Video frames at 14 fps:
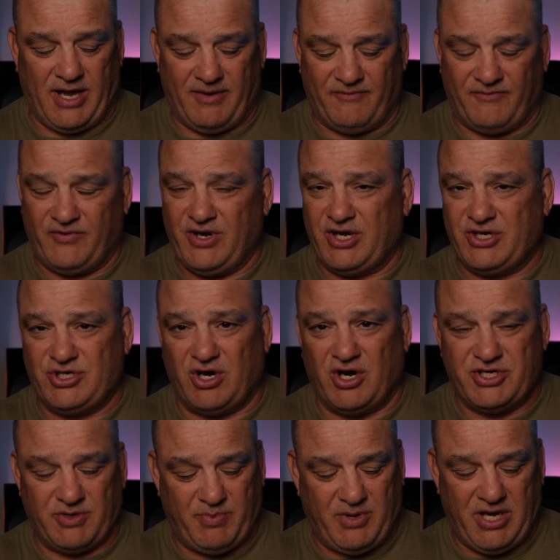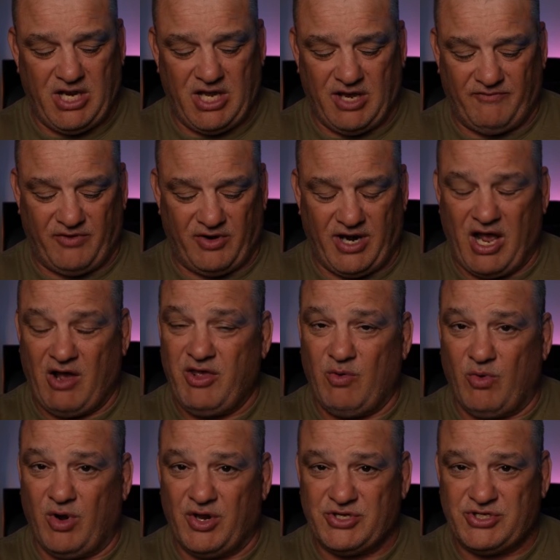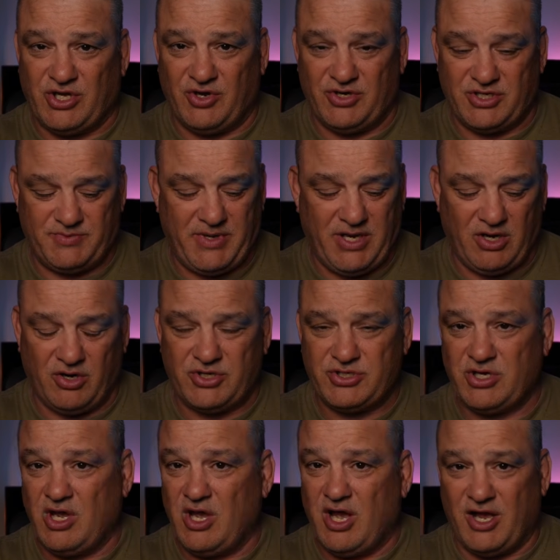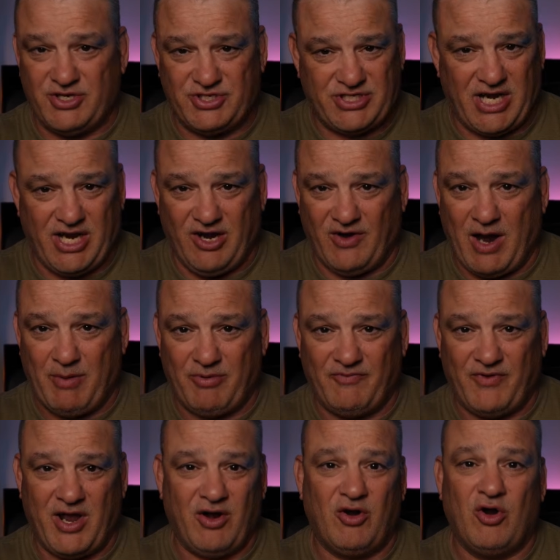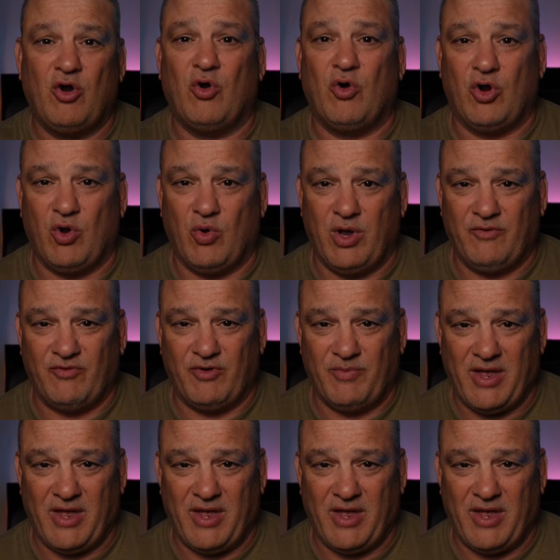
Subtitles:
free of charge a PDF on how you want to install your speakers, setting your amplifier, or going from